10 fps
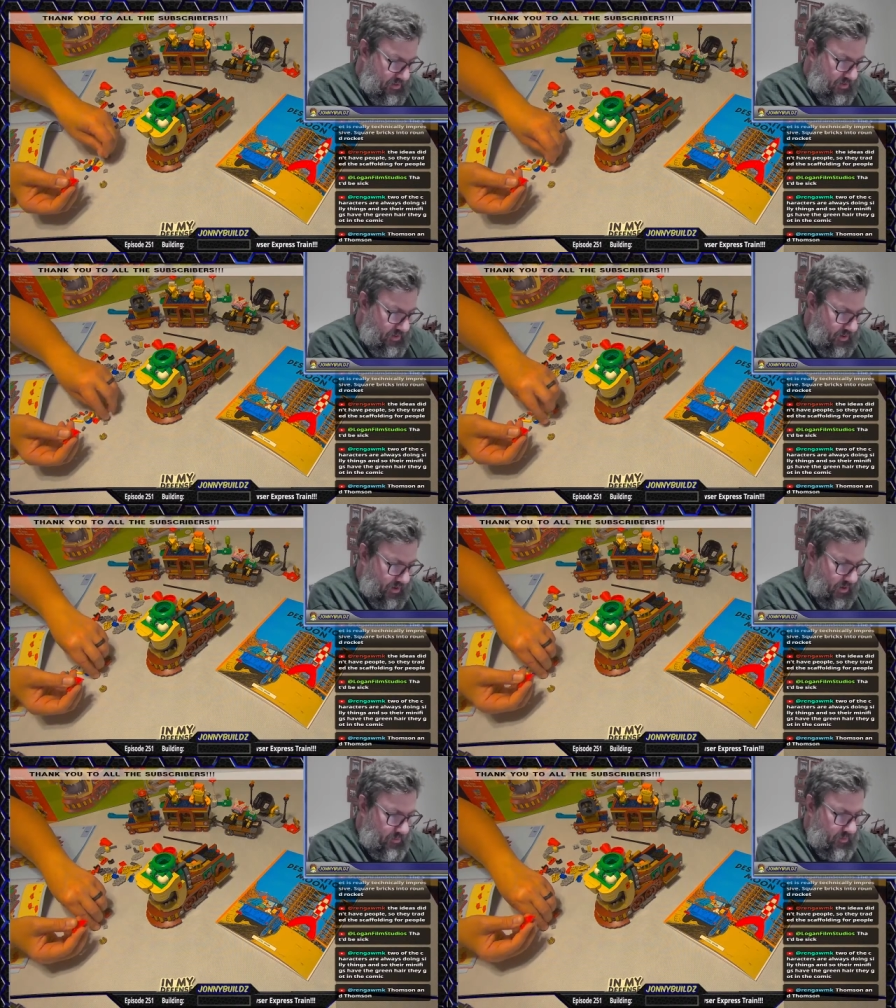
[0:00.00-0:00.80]

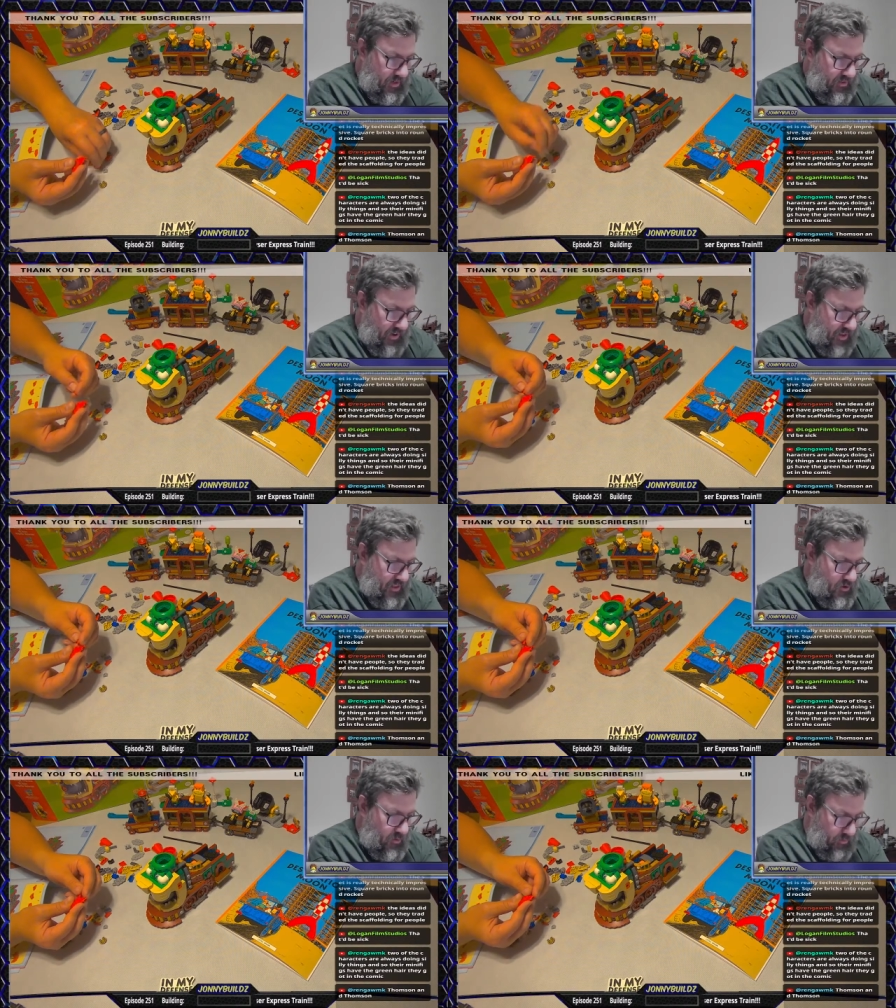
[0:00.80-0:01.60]
and the fact that you
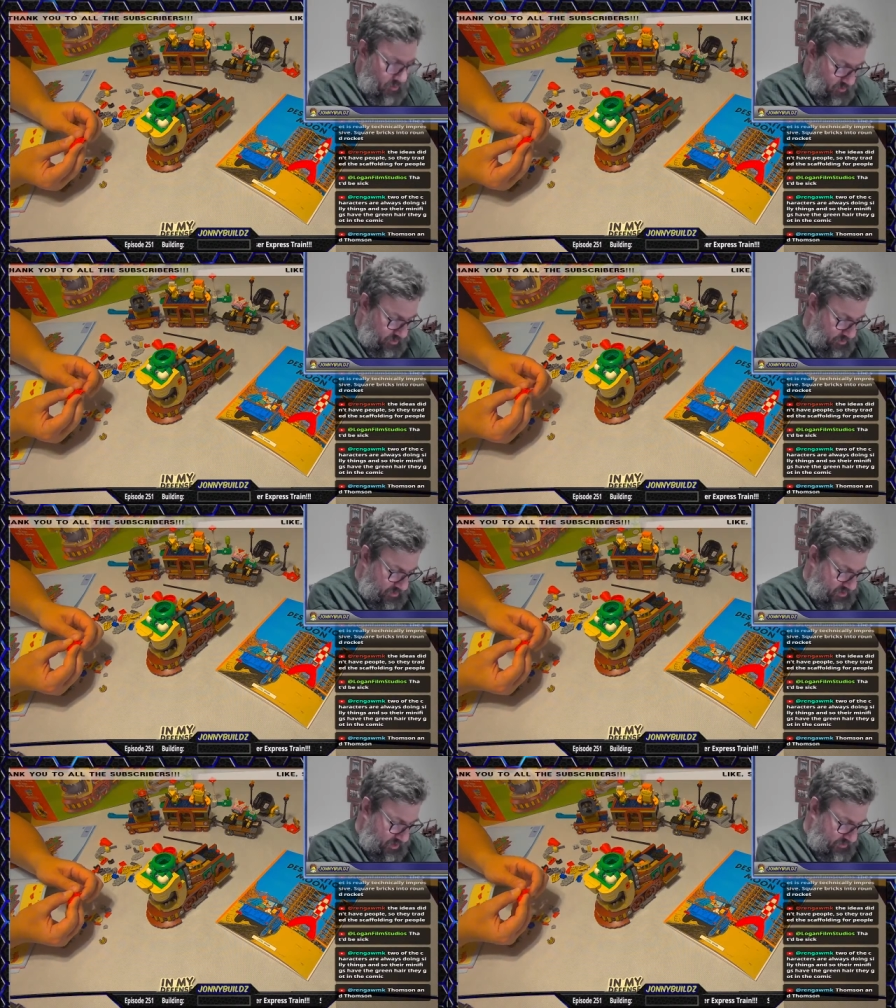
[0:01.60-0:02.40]
can move them and
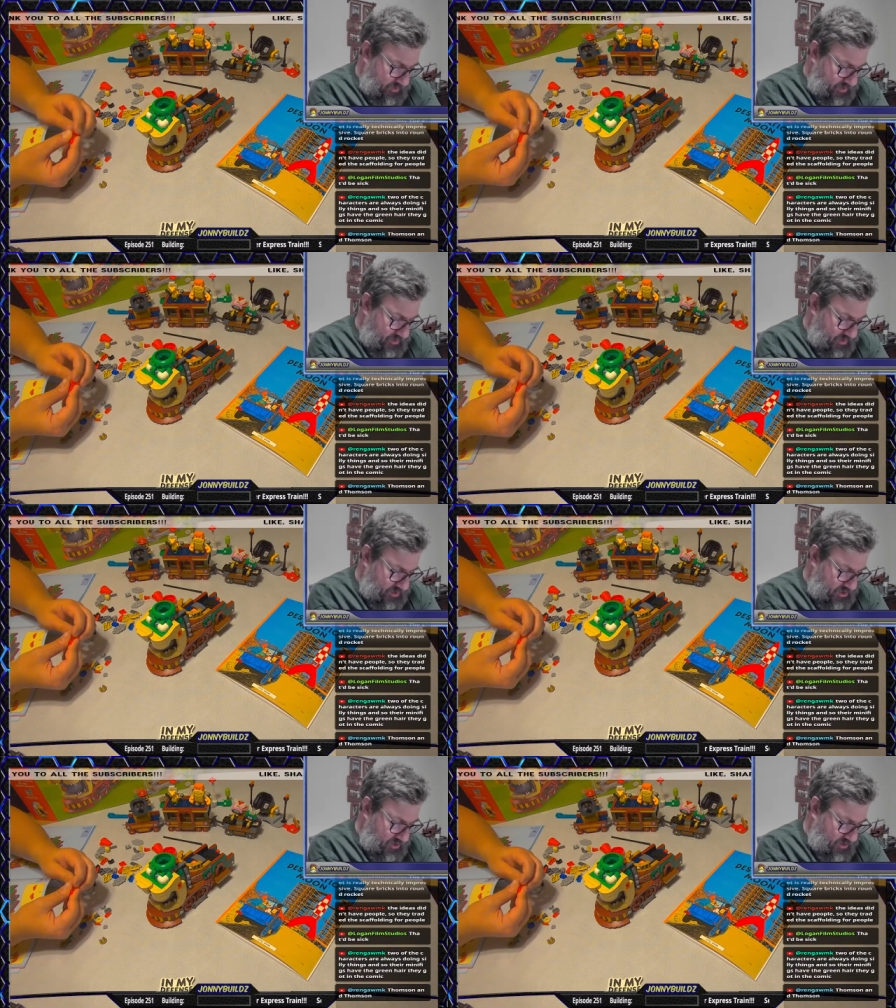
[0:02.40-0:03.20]
stuff is
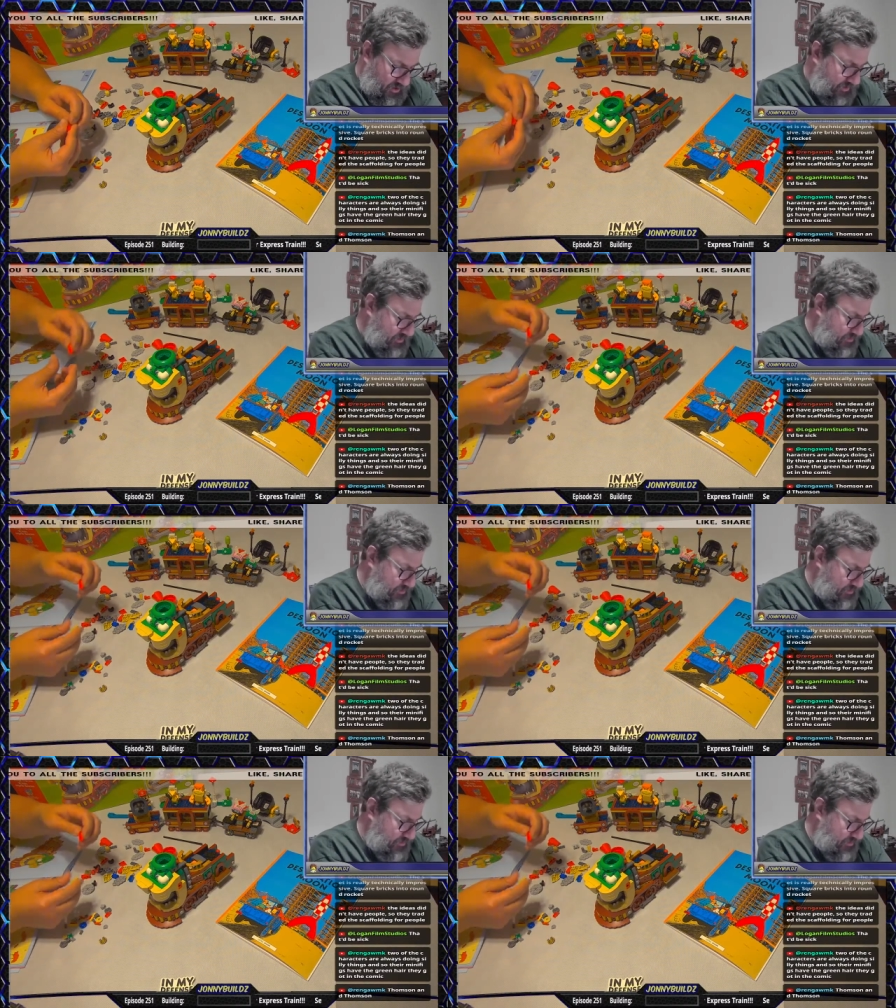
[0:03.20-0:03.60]
just awesome.